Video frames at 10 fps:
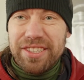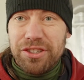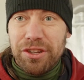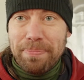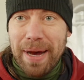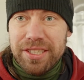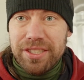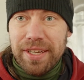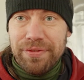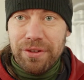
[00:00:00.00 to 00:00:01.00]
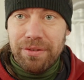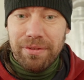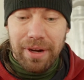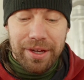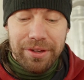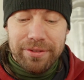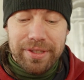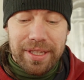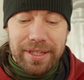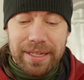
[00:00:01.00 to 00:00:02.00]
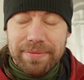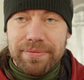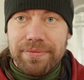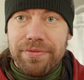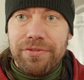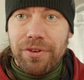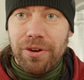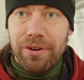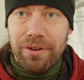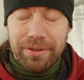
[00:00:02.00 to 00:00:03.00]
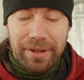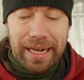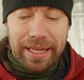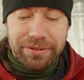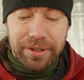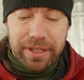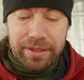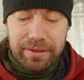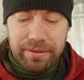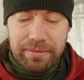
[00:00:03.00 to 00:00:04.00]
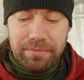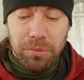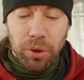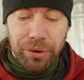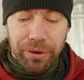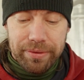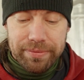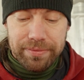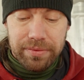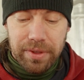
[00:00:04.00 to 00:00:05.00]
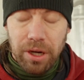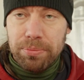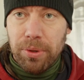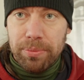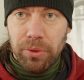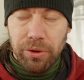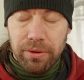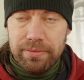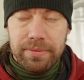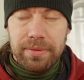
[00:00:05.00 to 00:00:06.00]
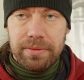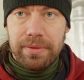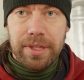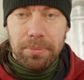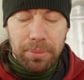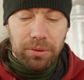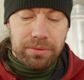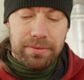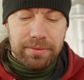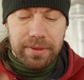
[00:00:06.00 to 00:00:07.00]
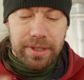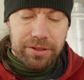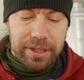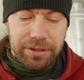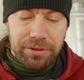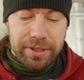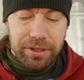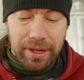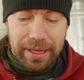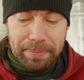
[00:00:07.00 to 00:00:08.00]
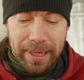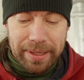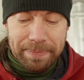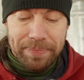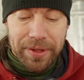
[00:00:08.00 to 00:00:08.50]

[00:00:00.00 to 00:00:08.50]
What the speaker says: not much if you are using them for electric motor, outboard motor in a boat, in a situation like mine.